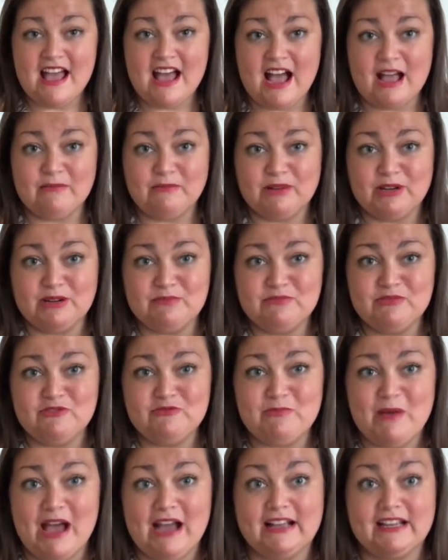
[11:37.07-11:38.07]
I'm gonna move
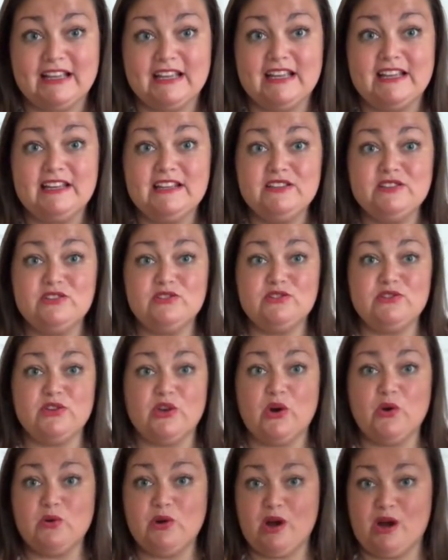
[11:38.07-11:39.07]
back. It is
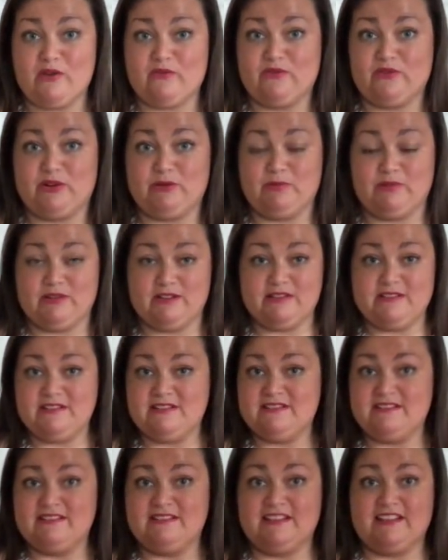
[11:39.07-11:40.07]
so comfortable.
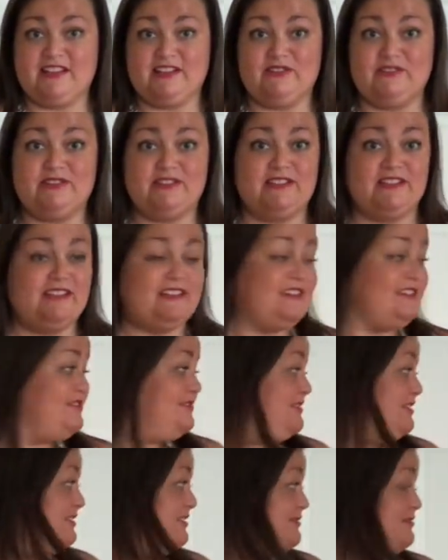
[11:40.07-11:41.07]
Can you see?
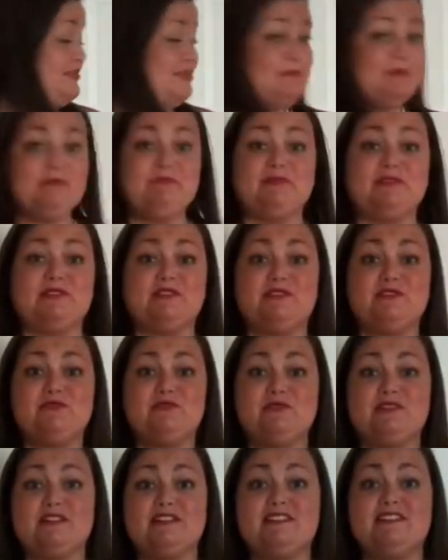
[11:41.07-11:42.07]
I don't wanna bump into the
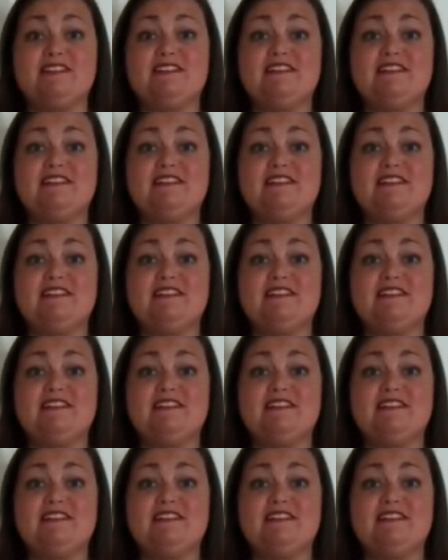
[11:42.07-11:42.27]
door.